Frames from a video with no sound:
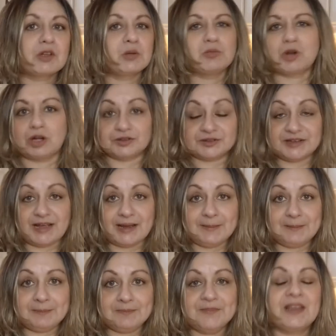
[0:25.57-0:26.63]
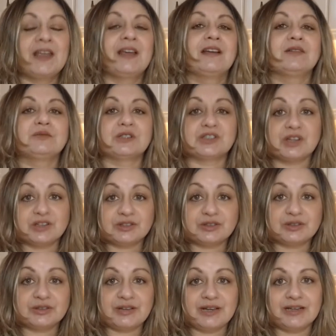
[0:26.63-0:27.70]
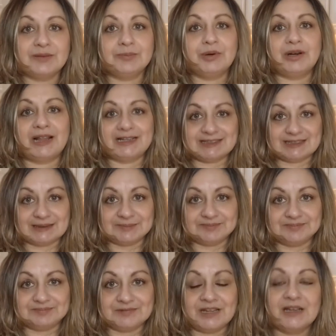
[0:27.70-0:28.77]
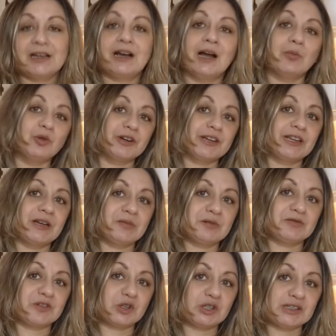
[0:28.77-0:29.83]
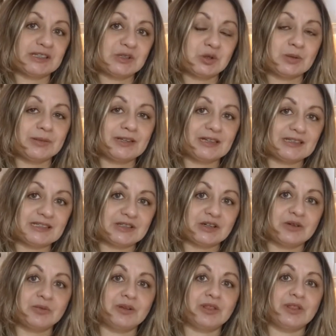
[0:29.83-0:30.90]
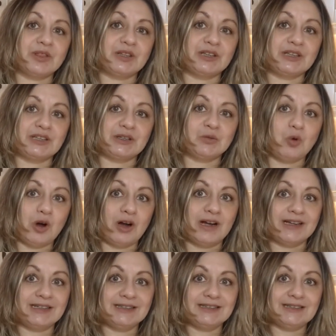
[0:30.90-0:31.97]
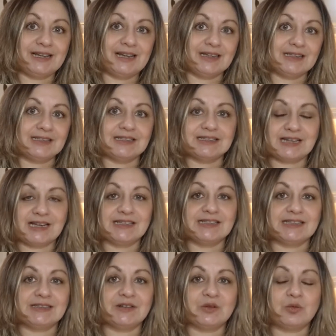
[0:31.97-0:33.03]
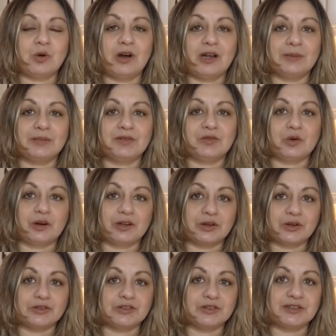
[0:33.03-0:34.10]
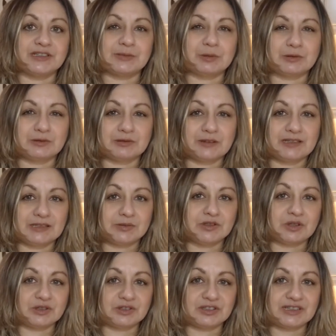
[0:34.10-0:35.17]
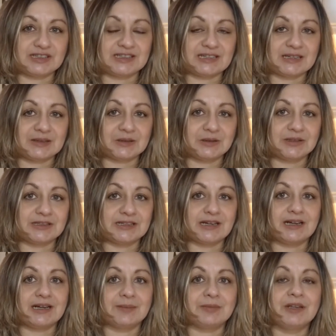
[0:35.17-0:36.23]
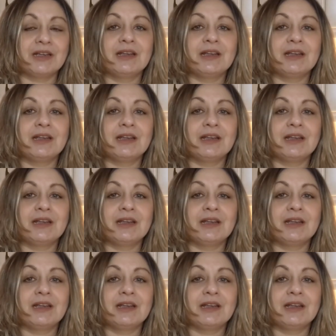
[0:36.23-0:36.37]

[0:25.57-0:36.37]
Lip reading: We're not doing that. Risotto and polenta. I'm working in reverse. Normally I start with the wine and the tasting of the wine before I go do this, but this risotto is going to take a lot of time.